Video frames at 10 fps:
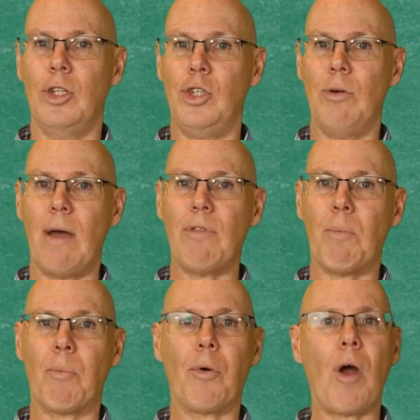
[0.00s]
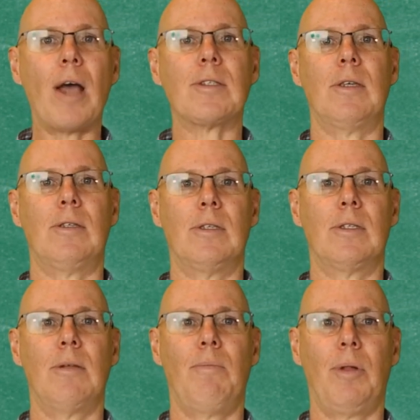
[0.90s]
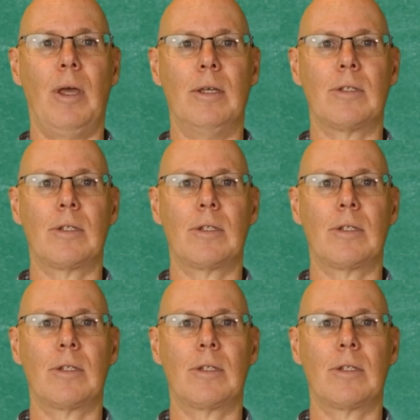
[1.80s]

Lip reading: Do you have the processes in place